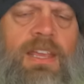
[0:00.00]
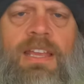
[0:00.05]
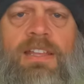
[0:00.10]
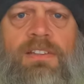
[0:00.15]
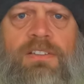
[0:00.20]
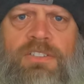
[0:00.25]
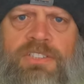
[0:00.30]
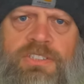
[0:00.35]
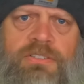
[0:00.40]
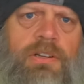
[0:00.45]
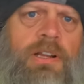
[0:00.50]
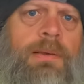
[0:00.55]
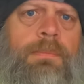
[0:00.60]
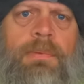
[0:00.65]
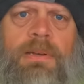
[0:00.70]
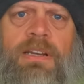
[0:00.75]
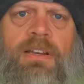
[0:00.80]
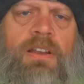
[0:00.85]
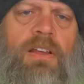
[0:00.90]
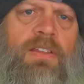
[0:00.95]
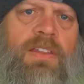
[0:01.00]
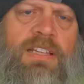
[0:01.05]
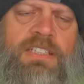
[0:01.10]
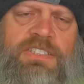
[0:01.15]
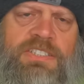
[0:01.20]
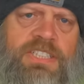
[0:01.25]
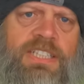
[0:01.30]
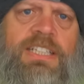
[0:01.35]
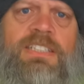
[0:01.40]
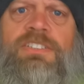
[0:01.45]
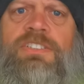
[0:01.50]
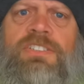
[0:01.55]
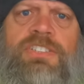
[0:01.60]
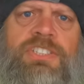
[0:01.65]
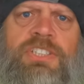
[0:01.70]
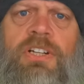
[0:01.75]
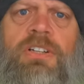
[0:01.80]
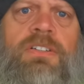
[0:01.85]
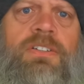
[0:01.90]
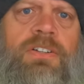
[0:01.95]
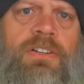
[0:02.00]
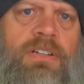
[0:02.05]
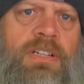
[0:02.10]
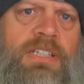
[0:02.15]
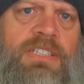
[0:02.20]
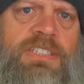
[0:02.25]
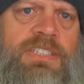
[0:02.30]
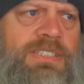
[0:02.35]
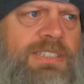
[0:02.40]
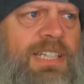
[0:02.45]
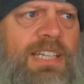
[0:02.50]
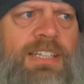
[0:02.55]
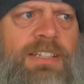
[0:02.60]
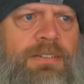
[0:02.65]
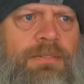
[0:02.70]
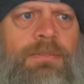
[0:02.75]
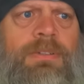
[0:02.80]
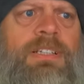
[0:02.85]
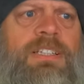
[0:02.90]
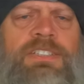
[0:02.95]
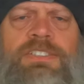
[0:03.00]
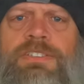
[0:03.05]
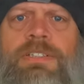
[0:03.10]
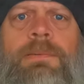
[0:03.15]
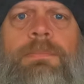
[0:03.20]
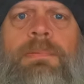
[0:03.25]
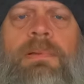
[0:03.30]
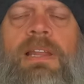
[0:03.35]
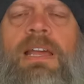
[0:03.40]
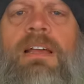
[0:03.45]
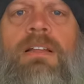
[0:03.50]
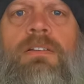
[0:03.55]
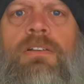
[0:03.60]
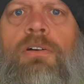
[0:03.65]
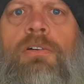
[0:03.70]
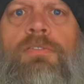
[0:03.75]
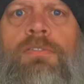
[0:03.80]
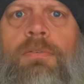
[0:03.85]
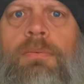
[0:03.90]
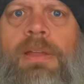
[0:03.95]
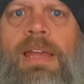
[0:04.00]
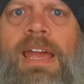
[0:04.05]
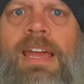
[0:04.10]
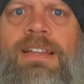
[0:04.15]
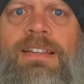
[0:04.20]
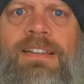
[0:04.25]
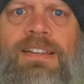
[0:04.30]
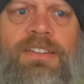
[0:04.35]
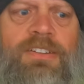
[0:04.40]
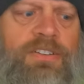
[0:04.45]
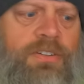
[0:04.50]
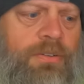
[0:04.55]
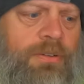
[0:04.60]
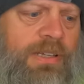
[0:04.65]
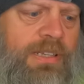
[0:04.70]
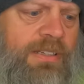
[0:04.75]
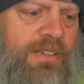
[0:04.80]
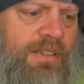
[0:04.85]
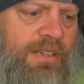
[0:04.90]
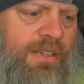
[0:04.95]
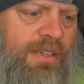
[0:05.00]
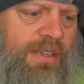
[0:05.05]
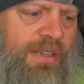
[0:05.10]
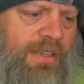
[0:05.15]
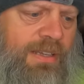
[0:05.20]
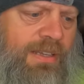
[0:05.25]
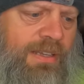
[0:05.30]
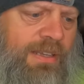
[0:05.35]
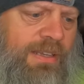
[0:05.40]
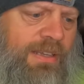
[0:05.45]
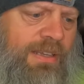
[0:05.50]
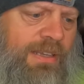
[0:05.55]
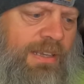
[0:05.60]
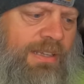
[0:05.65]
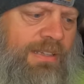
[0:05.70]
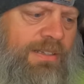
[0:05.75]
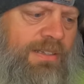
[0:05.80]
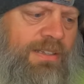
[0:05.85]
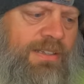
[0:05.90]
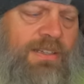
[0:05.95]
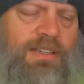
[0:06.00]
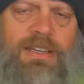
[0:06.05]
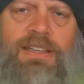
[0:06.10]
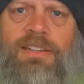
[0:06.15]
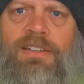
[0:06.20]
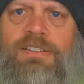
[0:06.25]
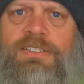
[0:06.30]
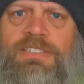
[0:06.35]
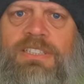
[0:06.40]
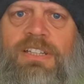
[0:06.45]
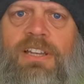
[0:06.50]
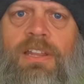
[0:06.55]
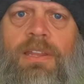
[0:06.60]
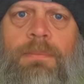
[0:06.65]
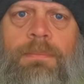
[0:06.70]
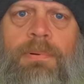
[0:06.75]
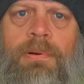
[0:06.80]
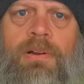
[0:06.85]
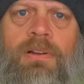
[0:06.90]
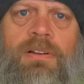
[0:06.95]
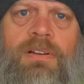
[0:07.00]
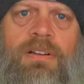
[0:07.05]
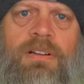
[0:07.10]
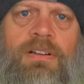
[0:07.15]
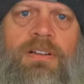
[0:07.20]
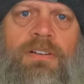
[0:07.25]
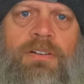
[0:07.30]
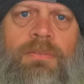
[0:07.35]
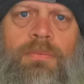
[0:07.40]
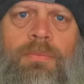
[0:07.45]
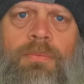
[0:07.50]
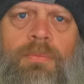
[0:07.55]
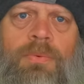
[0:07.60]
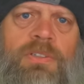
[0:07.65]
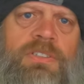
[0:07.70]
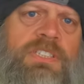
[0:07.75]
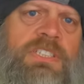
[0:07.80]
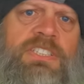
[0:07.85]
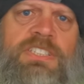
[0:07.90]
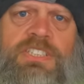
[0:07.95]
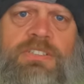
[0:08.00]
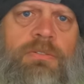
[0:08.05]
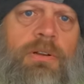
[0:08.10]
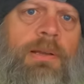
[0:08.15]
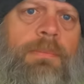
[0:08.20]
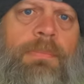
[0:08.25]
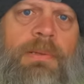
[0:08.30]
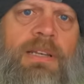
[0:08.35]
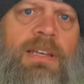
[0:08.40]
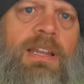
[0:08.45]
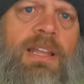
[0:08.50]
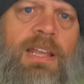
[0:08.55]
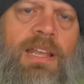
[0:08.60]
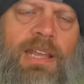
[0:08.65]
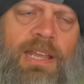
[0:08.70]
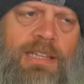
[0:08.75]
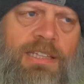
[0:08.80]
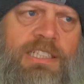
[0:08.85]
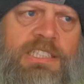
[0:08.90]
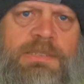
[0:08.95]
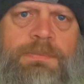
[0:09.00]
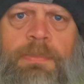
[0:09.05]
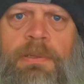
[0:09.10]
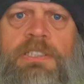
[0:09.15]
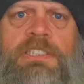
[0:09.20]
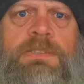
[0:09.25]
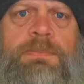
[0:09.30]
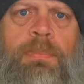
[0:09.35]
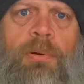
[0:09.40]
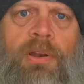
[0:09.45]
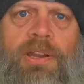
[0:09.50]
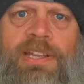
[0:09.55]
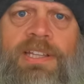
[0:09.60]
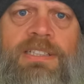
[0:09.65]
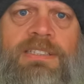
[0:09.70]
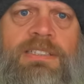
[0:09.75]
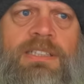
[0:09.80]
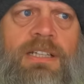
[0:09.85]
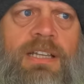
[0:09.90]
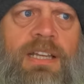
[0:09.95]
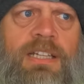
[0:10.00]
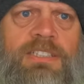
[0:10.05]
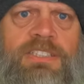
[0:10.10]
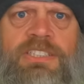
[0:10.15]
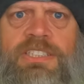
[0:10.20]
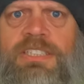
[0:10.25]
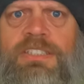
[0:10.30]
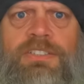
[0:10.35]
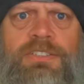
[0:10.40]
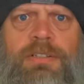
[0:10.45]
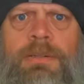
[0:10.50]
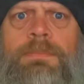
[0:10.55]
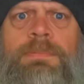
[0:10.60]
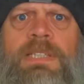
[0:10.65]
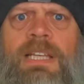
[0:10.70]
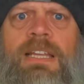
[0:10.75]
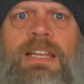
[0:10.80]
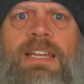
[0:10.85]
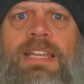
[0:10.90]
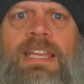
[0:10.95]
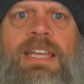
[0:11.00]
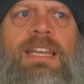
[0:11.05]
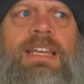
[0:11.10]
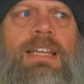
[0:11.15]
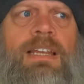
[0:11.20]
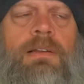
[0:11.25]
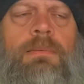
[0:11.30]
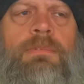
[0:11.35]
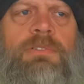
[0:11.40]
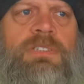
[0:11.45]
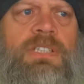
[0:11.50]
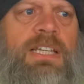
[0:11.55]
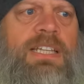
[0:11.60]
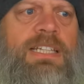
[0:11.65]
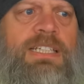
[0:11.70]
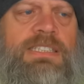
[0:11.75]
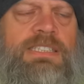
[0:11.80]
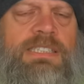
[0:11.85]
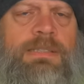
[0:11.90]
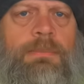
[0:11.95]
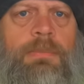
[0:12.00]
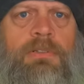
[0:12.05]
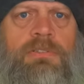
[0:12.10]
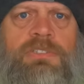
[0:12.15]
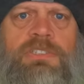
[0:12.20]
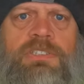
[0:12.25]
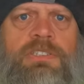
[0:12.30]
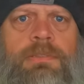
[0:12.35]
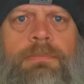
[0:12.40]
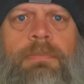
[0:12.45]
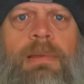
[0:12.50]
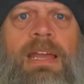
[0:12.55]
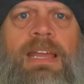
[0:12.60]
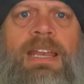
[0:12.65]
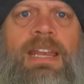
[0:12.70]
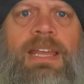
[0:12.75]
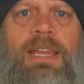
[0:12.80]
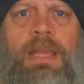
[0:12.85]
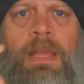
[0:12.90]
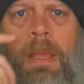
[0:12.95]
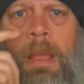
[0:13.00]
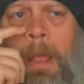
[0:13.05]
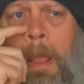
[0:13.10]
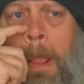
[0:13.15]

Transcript: and they're scrubbing and all that, and she gets her shirt dirty and she's like really tripping out and overreacting to it. And there's another part where she's scrubbing and the sponge breaks and she trips out again, almost like it's the most dramatic,